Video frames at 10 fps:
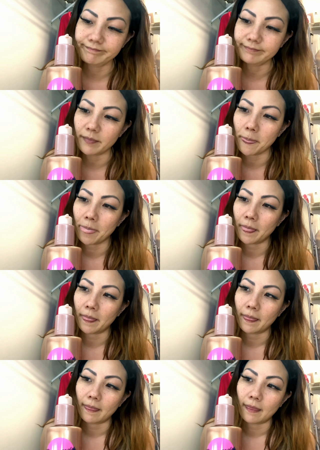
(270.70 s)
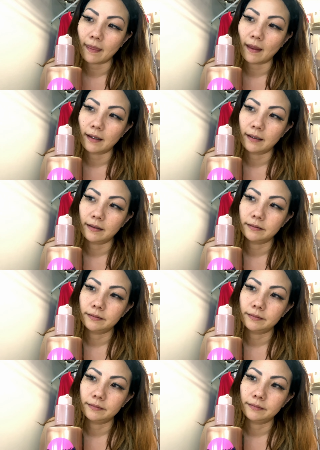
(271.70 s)

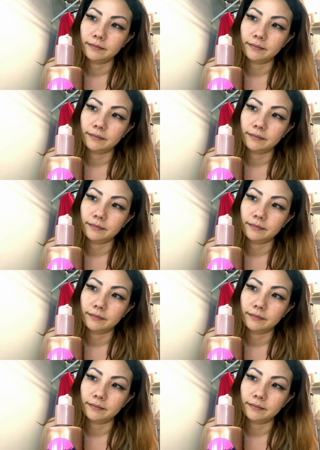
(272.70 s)
(no one is talking)